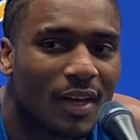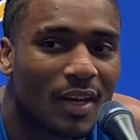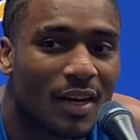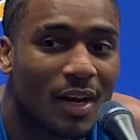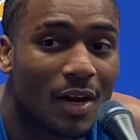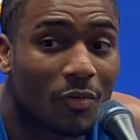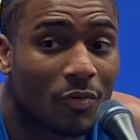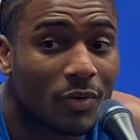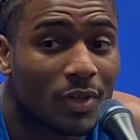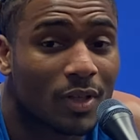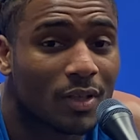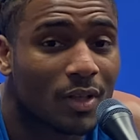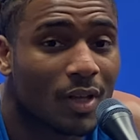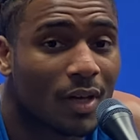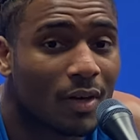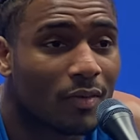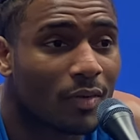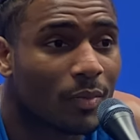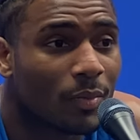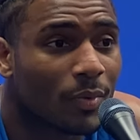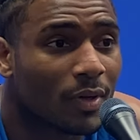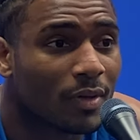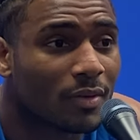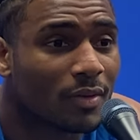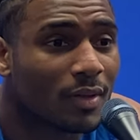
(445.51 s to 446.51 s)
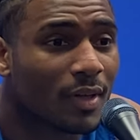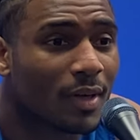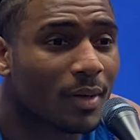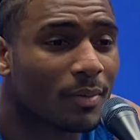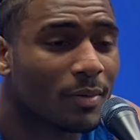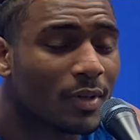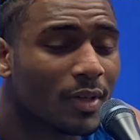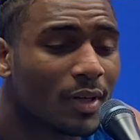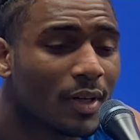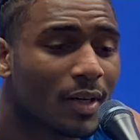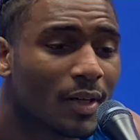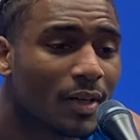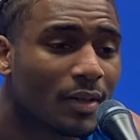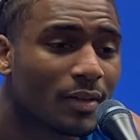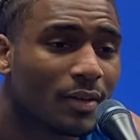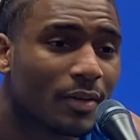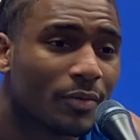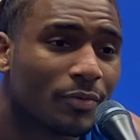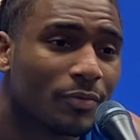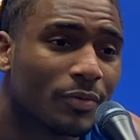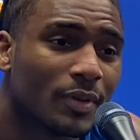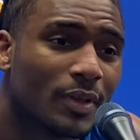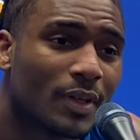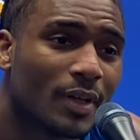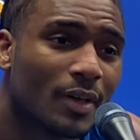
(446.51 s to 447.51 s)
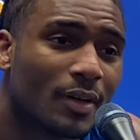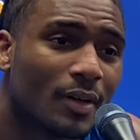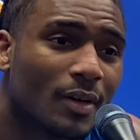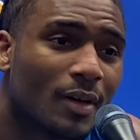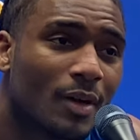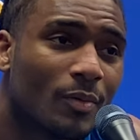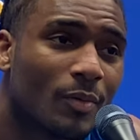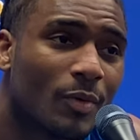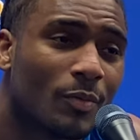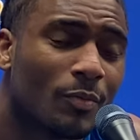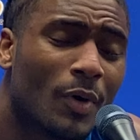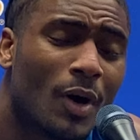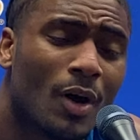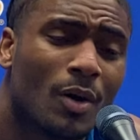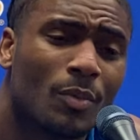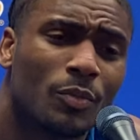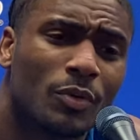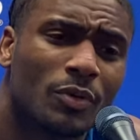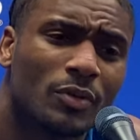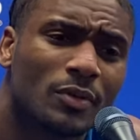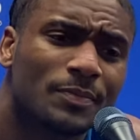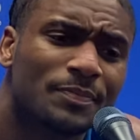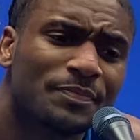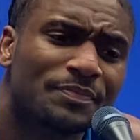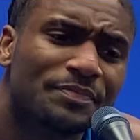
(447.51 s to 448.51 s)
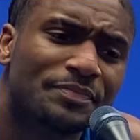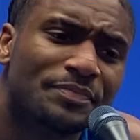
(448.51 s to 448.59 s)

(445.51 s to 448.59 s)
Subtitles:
And I really love the person I am today because I feel like I'm humble.